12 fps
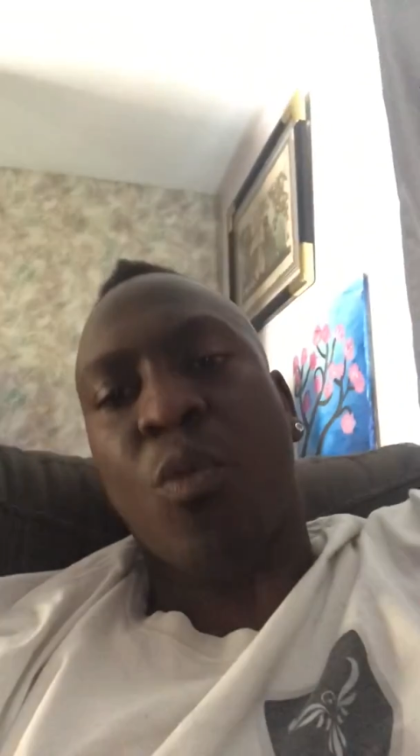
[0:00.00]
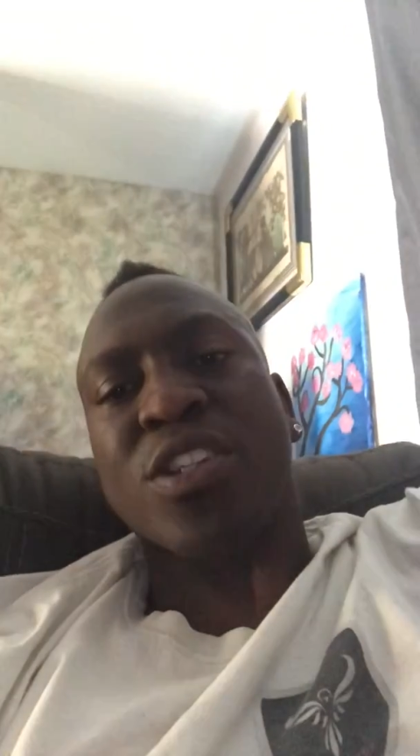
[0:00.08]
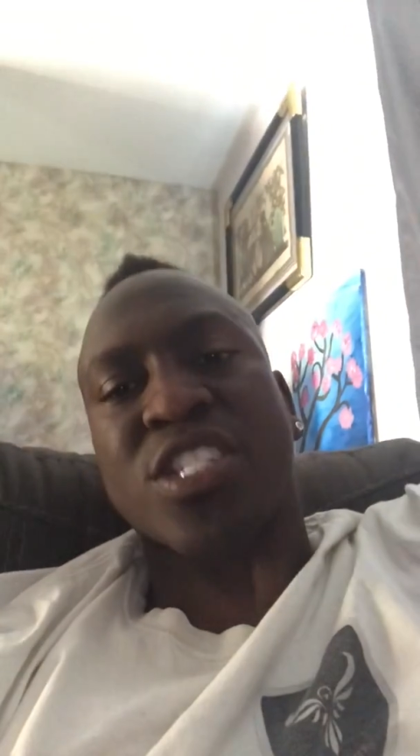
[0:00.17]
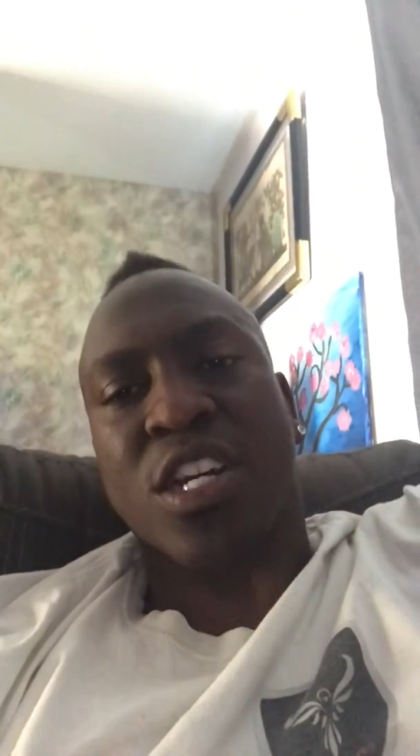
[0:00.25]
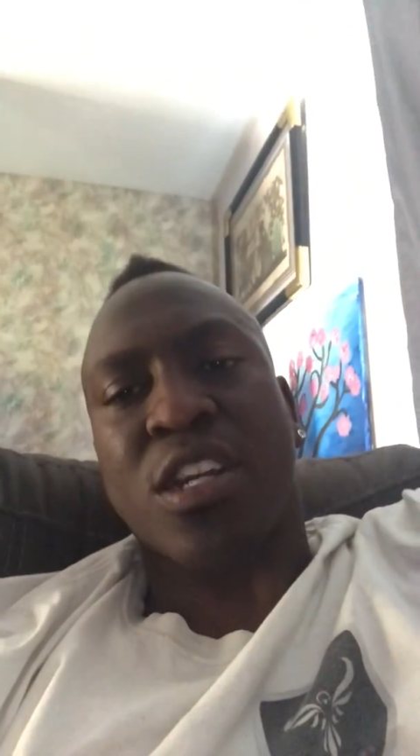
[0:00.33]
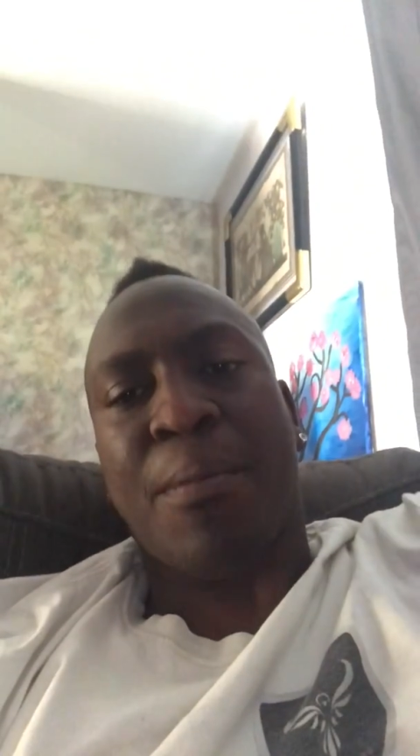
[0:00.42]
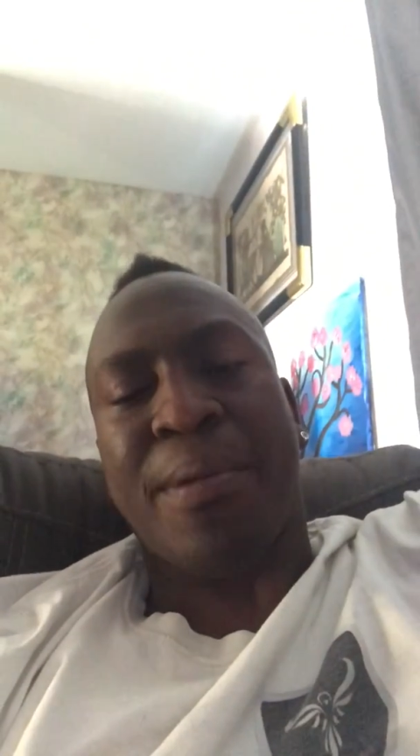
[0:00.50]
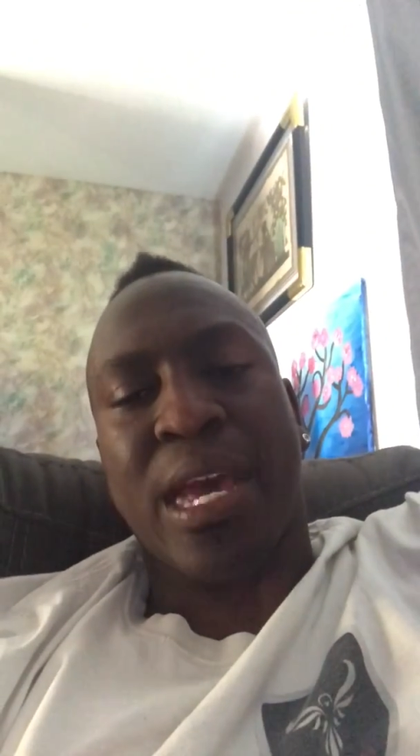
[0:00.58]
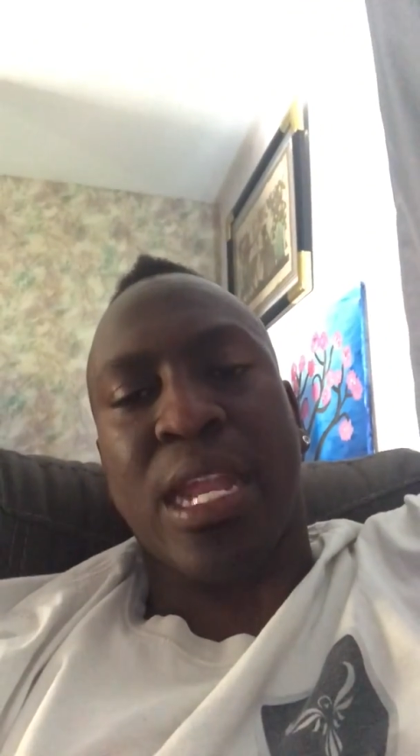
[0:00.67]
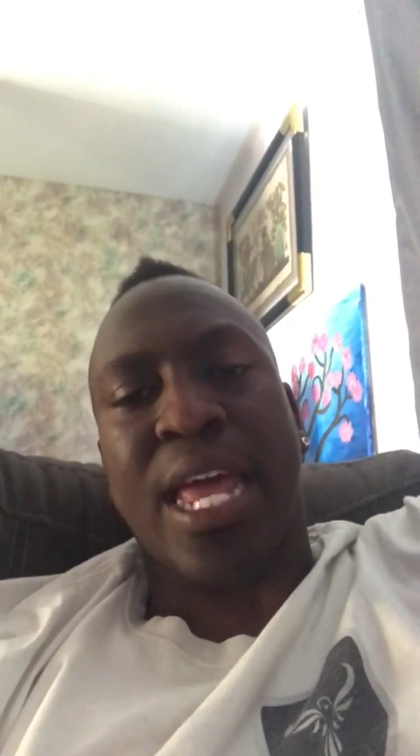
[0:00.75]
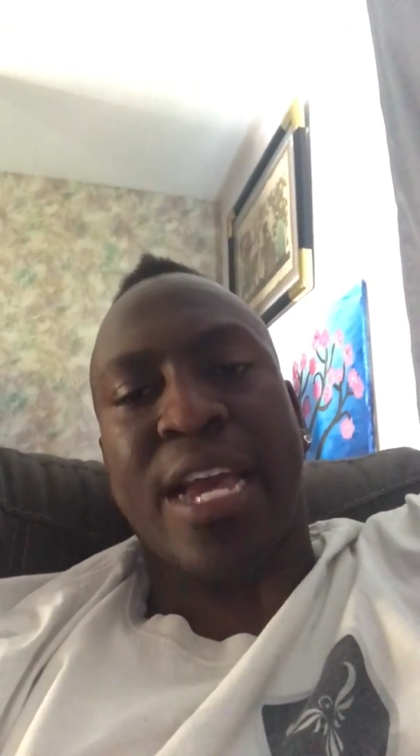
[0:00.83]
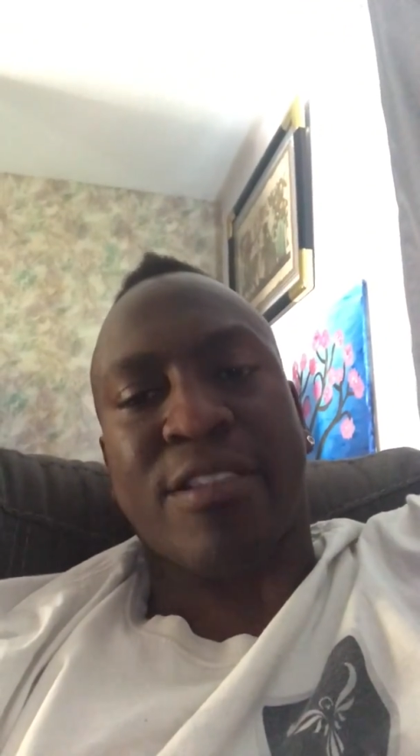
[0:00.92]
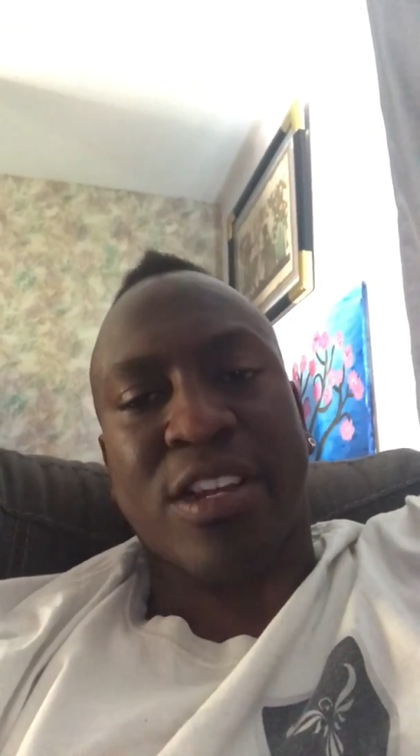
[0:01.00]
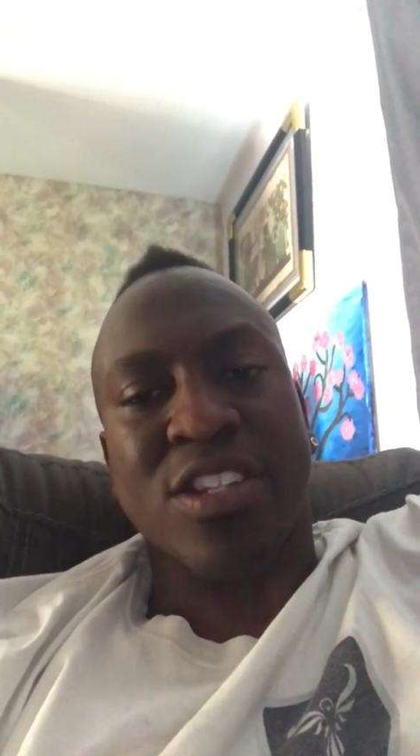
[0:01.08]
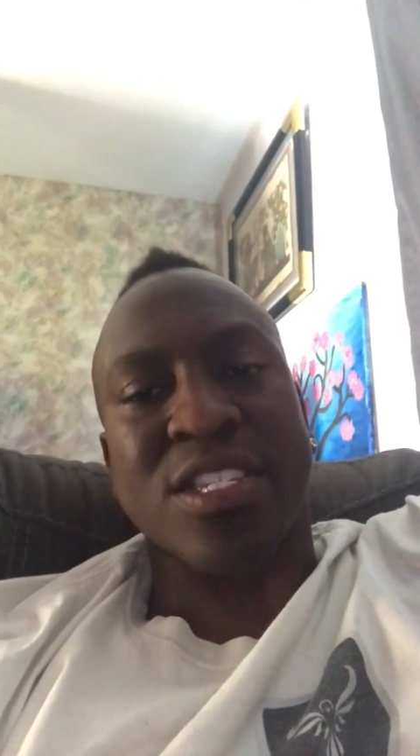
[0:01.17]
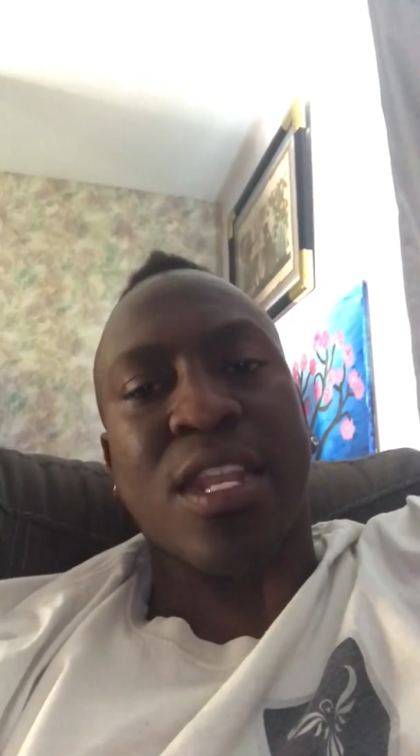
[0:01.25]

wasn't going to be Allegri, because